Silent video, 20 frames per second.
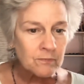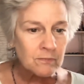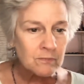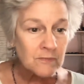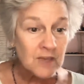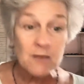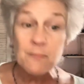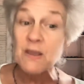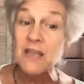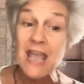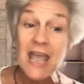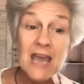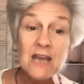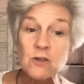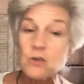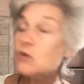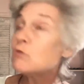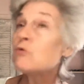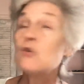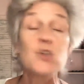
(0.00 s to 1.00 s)
He began
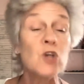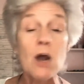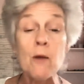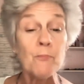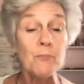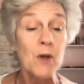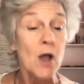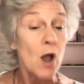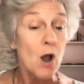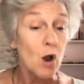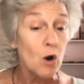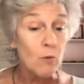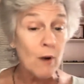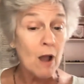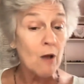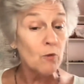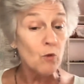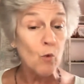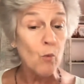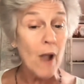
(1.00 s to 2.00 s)
to jump
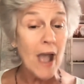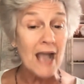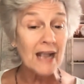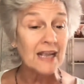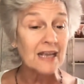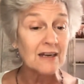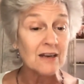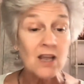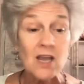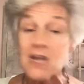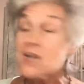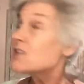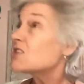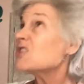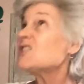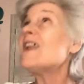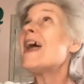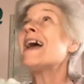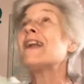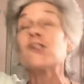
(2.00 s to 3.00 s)
around the wagon,
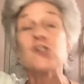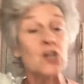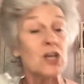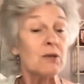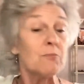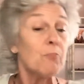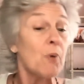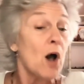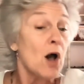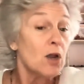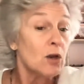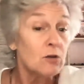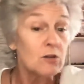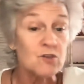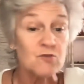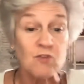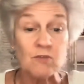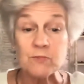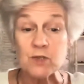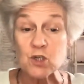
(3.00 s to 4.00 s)
snatching bottles
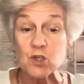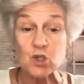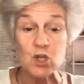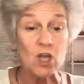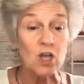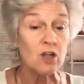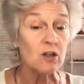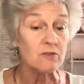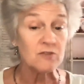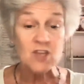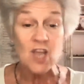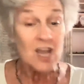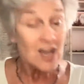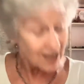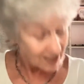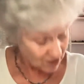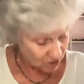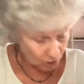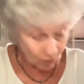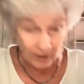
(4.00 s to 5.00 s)
from the shelves
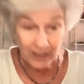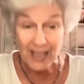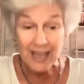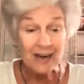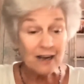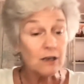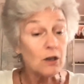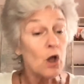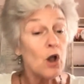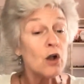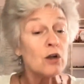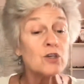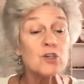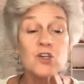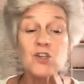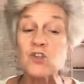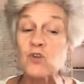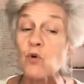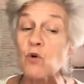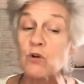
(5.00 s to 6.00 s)
until he had a large
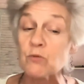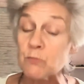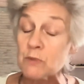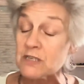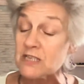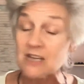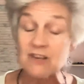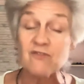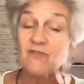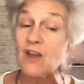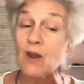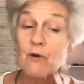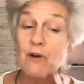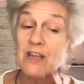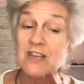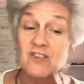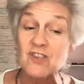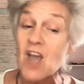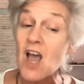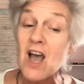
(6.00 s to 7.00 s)
assortment in
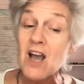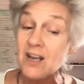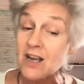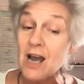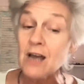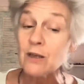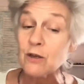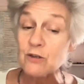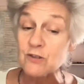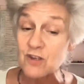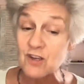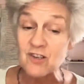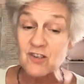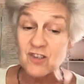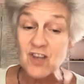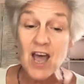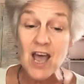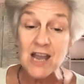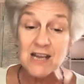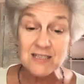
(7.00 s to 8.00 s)
various colors and
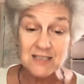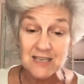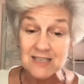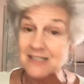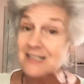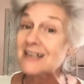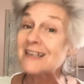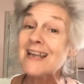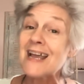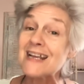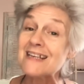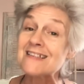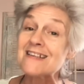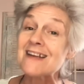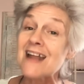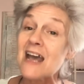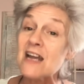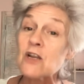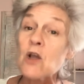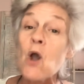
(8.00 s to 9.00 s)
sizes collected
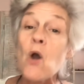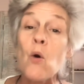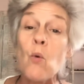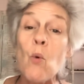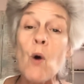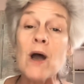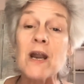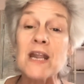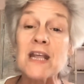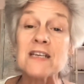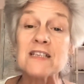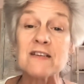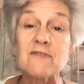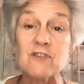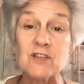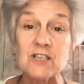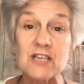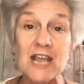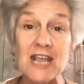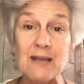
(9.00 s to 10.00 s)
at one end of the
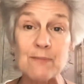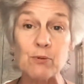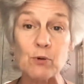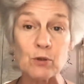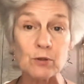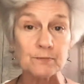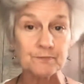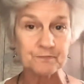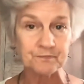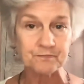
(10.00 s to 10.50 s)
table.